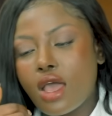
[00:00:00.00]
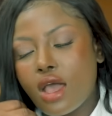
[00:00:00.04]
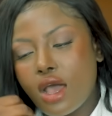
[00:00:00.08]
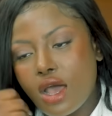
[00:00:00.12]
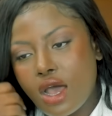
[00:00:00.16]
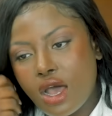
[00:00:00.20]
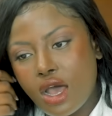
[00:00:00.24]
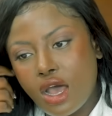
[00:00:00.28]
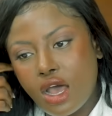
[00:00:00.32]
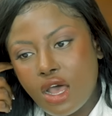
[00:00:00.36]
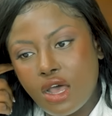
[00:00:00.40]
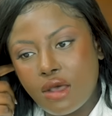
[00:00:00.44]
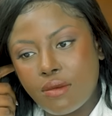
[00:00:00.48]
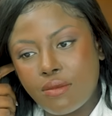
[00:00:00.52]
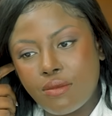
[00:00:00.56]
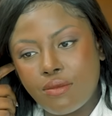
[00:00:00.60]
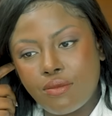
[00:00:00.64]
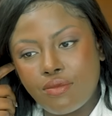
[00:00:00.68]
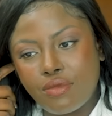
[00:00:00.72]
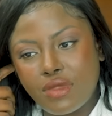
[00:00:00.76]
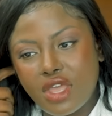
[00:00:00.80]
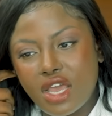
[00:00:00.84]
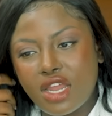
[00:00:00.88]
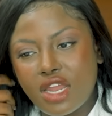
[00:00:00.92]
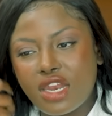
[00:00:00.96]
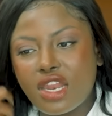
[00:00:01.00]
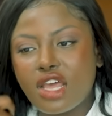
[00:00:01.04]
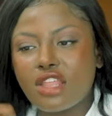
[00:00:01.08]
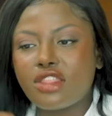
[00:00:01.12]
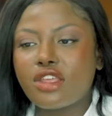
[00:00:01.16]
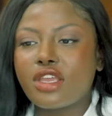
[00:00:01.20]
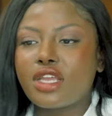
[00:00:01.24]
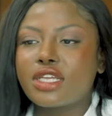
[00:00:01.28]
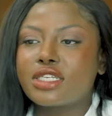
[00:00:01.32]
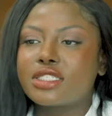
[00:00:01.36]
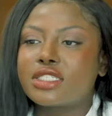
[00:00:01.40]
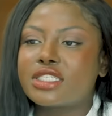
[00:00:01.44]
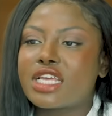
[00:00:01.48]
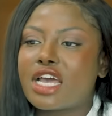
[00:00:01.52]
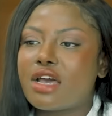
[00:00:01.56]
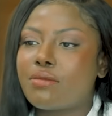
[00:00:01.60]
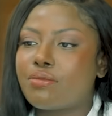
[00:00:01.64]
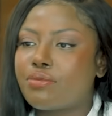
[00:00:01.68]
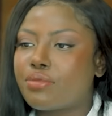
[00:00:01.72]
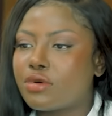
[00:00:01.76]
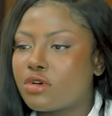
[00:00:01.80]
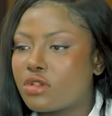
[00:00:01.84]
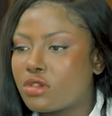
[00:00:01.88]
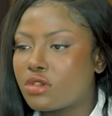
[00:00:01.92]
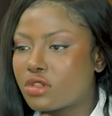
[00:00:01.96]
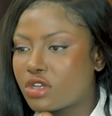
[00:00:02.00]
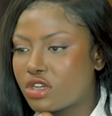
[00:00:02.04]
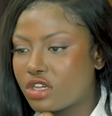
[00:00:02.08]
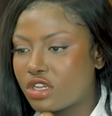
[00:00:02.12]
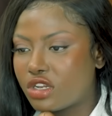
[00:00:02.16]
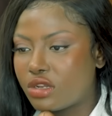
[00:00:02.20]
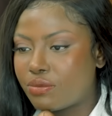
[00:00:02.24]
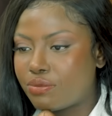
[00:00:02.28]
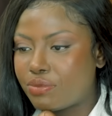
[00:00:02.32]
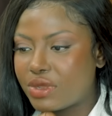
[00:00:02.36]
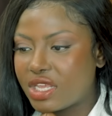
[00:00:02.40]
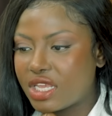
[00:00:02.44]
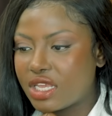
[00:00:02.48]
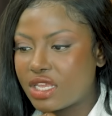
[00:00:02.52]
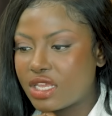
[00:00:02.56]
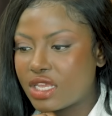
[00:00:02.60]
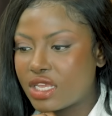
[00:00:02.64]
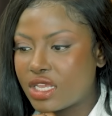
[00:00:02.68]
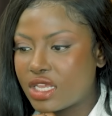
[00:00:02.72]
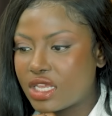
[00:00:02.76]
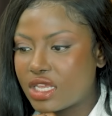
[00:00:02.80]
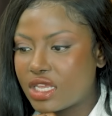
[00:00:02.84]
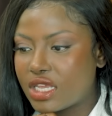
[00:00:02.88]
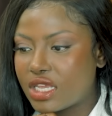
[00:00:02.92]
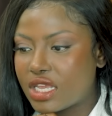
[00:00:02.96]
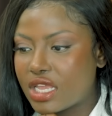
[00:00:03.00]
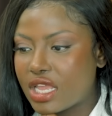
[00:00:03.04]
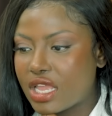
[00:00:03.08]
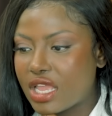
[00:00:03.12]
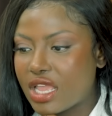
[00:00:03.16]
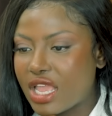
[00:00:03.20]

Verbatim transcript: Um, another example could be,